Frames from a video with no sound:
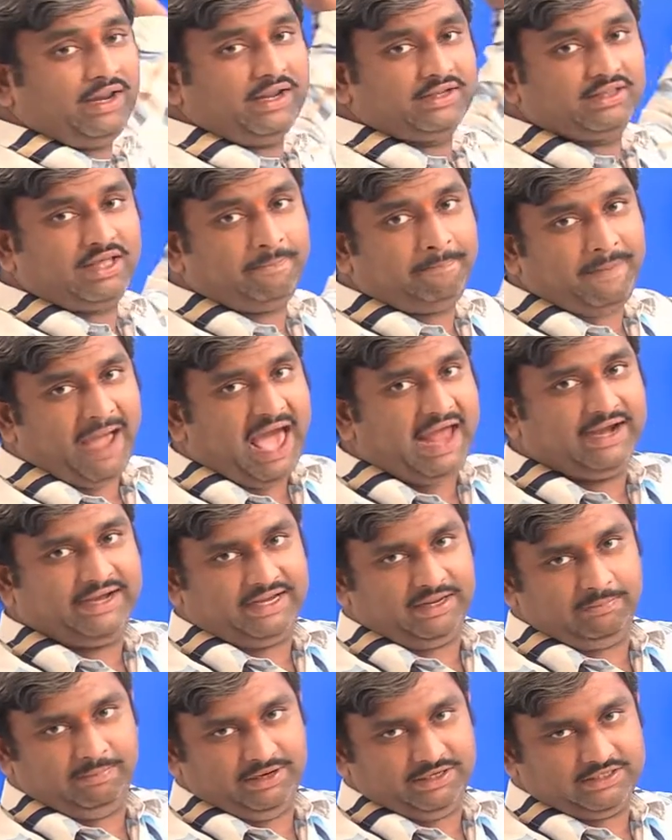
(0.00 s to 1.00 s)
are the
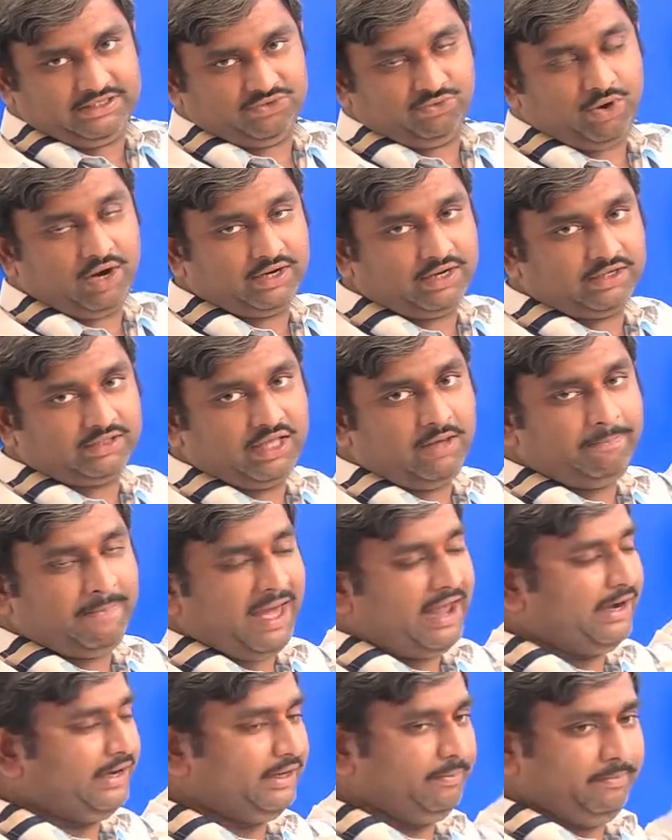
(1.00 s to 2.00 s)
parity bits? What are the
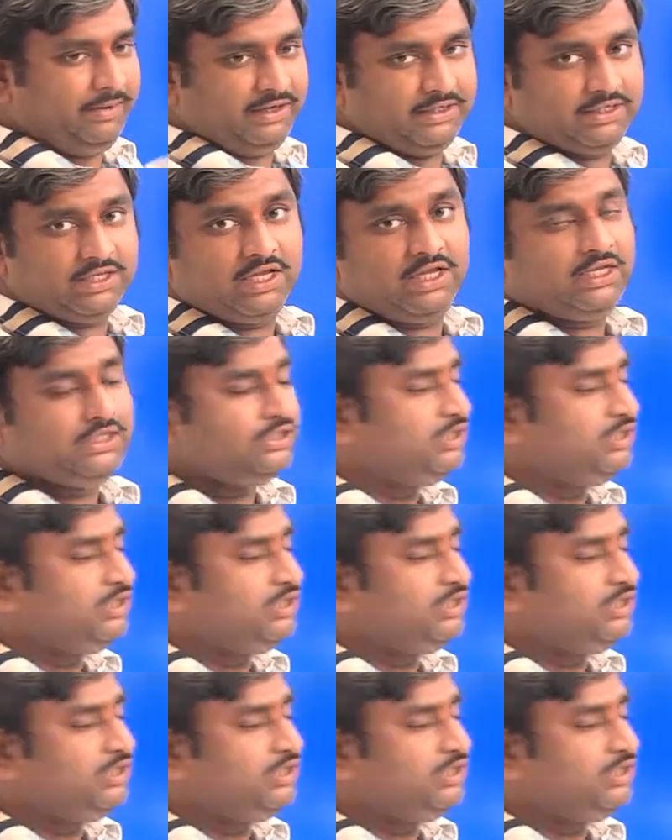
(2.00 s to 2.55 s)
parity bits?